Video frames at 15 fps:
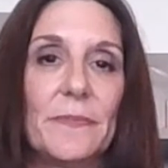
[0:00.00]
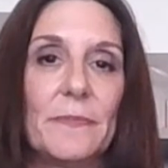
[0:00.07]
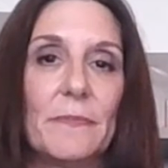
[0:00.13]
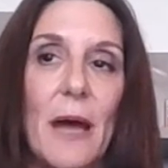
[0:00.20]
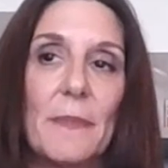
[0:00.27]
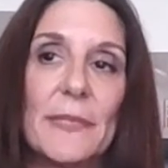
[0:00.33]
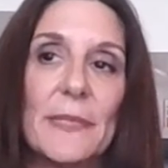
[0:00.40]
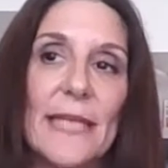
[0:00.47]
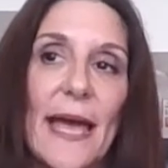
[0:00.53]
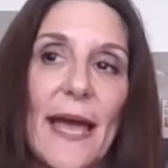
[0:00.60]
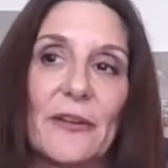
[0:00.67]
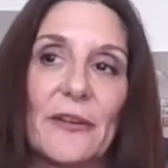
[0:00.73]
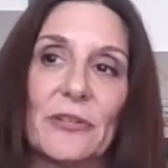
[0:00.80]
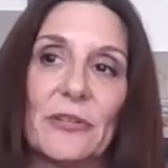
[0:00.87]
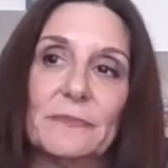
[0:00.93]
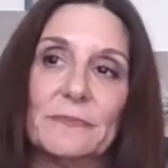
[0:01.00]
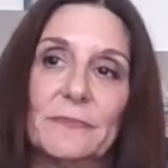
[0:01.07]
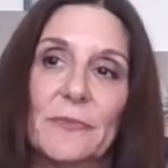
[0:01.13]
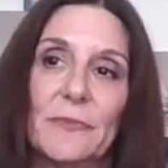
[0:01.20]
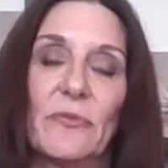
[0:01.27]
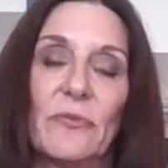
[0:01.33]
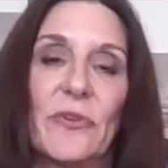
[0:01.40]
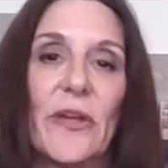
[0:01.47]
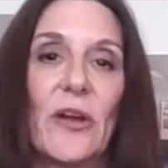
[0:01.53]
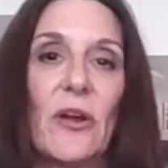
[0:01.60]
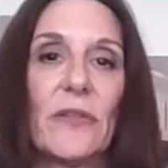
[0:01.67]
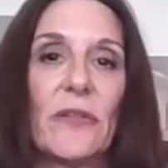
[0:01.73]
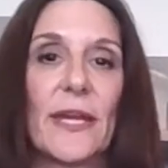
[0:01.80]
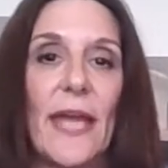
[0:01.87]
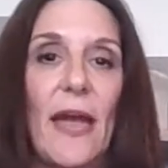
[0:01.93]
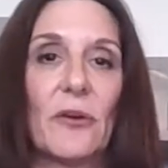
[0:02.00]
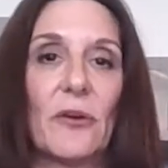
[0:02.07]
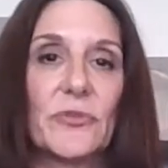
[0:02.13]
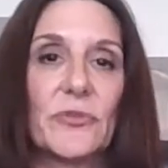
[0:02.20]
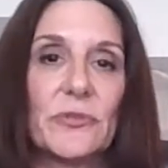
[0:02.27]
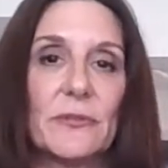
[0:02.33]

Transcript: Mom and Dad are over there on the couch.